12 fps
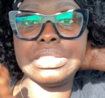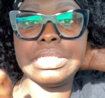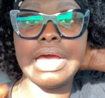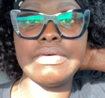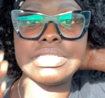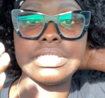
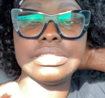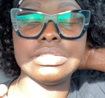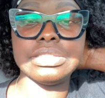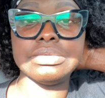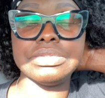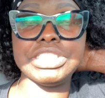that was a
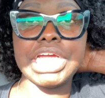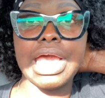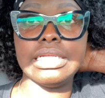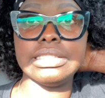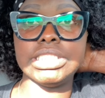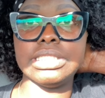little
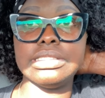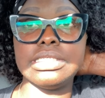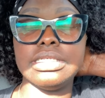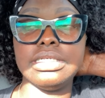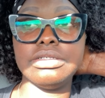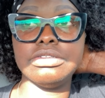challenging
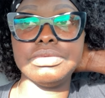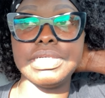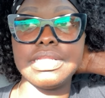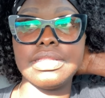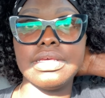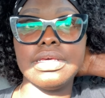to deal with,